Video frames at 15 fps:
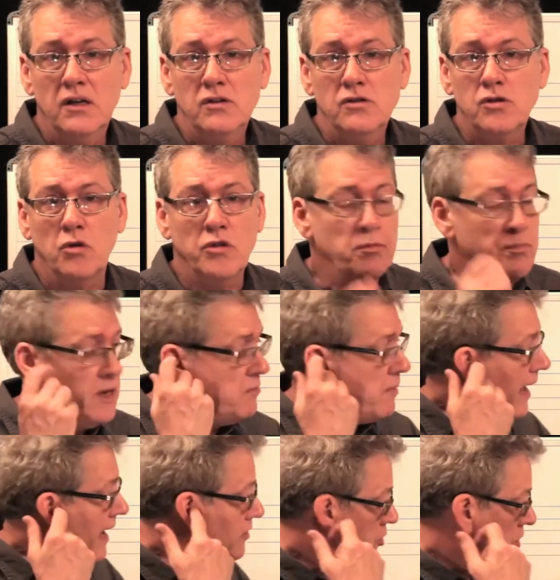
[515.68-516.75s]
So the B
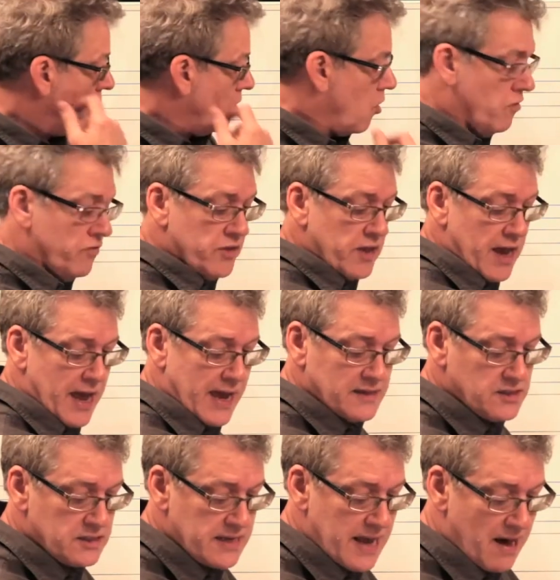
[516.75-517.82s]
major over the
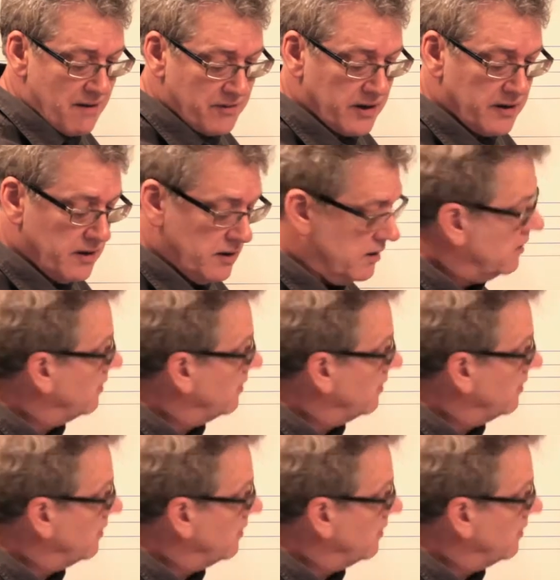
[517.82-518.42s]
A7